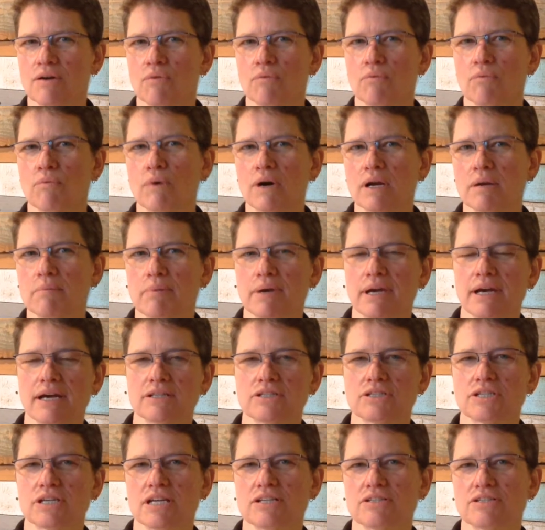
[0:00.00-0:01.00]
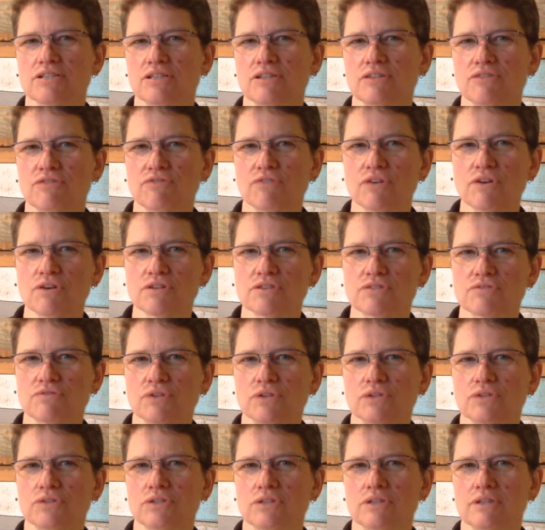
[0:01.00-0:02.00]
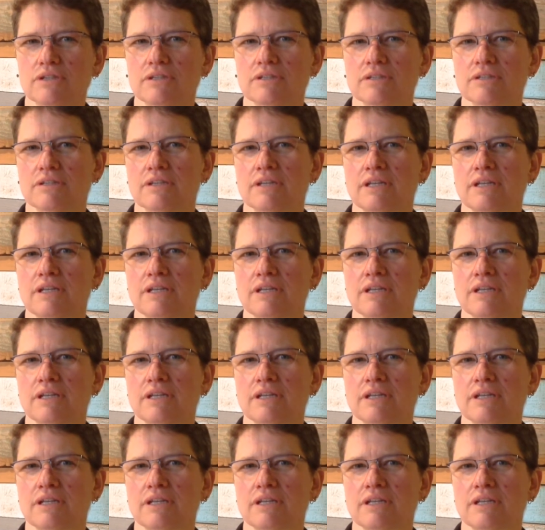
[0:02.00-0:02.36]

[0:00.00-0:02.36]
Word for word: What about changing the furnace filter?